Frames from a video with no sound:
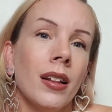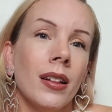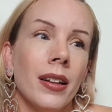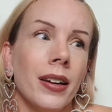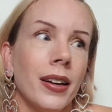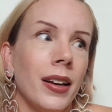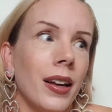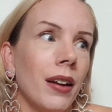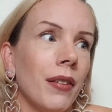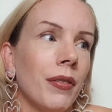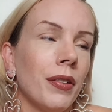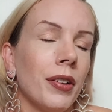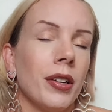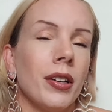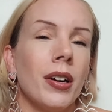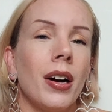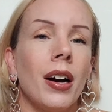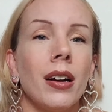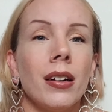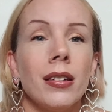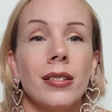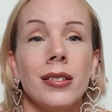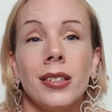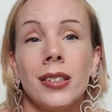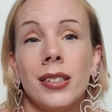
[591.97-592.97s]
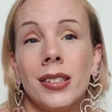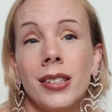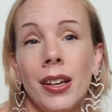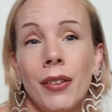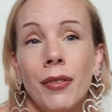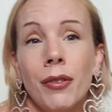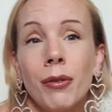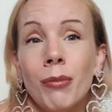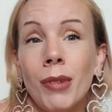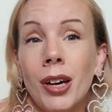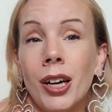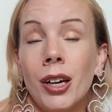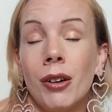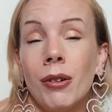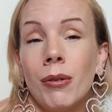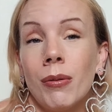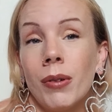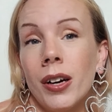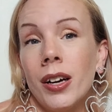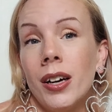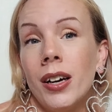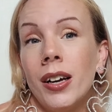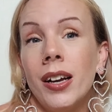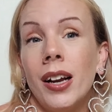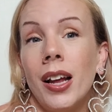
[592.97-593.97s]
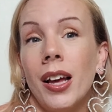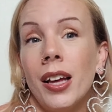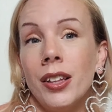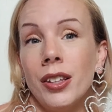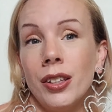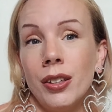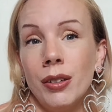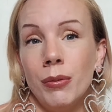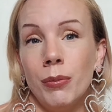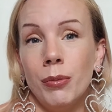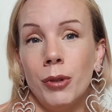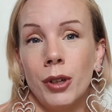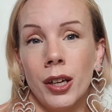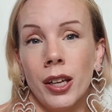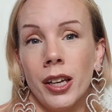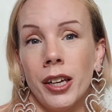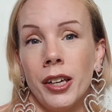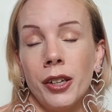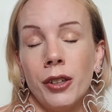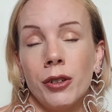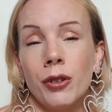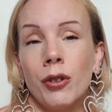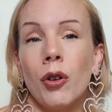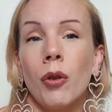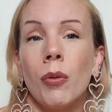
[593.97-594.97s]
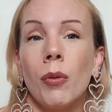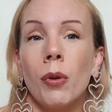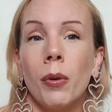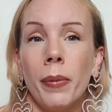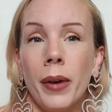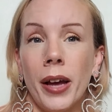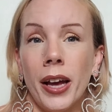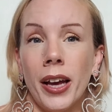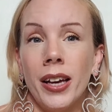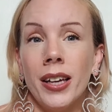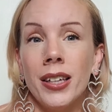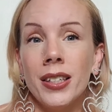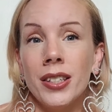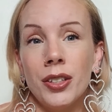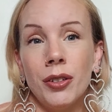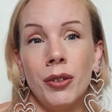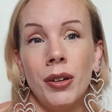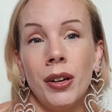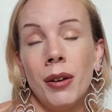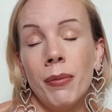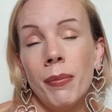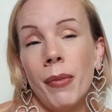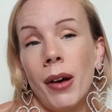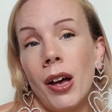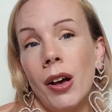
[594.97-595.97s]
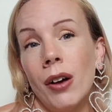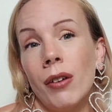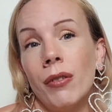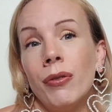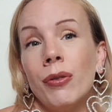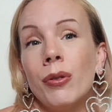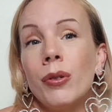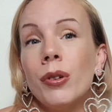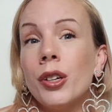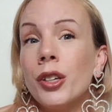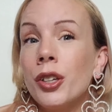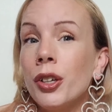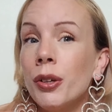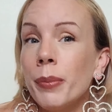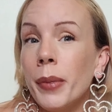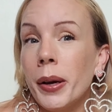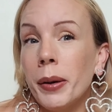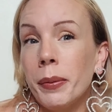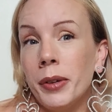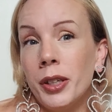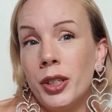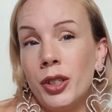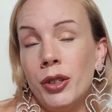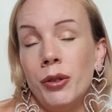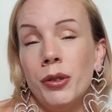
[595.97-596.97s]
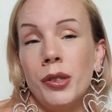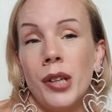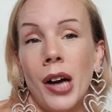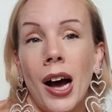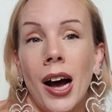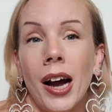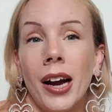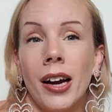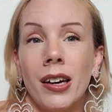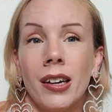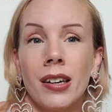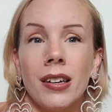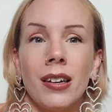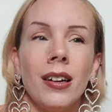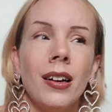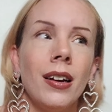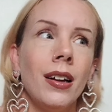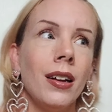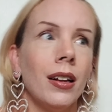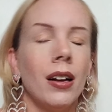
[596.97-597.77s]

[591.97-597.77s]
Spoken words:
Like if you're out on a 7-mile run and you book it at your normal pace, you hit mile 4, you may be too tired.